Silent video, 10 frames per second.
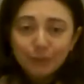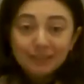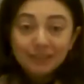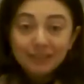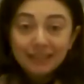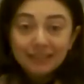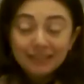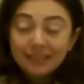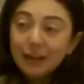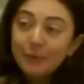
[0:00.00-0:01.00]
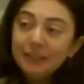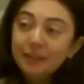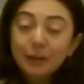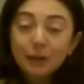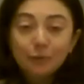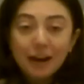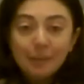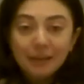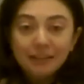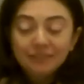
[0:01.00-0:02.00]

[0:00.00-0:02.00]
Let's see how we did. I'm going to grab it